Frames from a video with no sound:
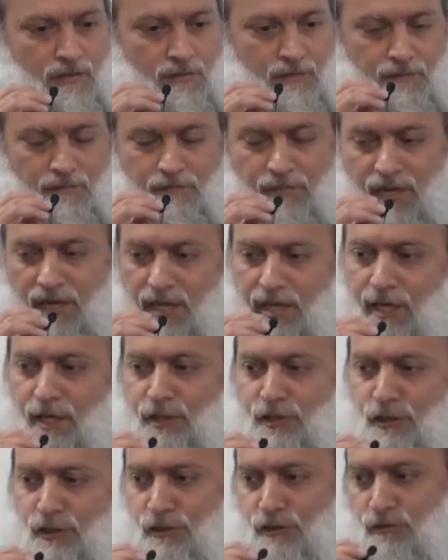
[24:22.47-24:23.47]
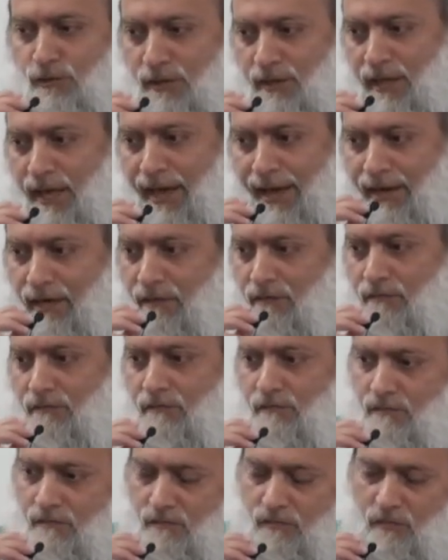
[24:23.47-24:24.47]
many issues with that.
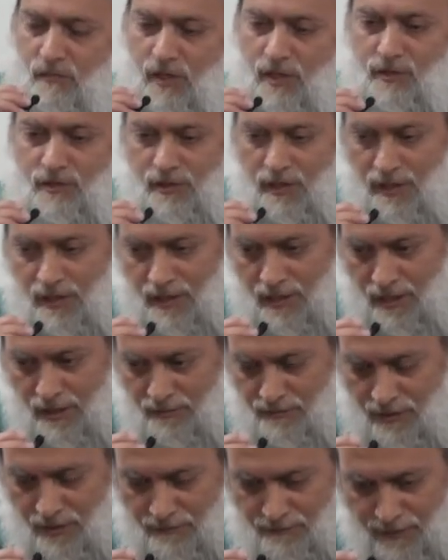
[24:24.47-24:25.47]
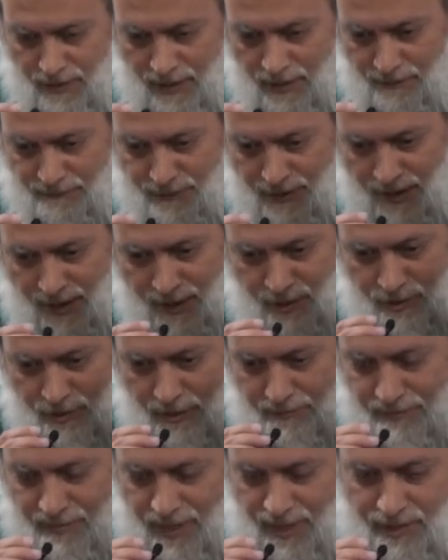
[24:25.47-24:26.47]
Let's say even if I
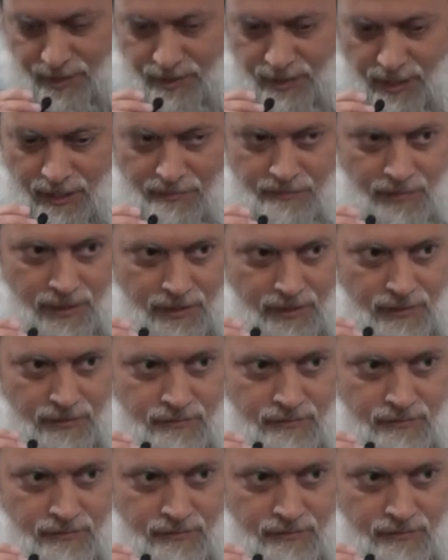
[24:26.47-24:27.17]
accept that statement,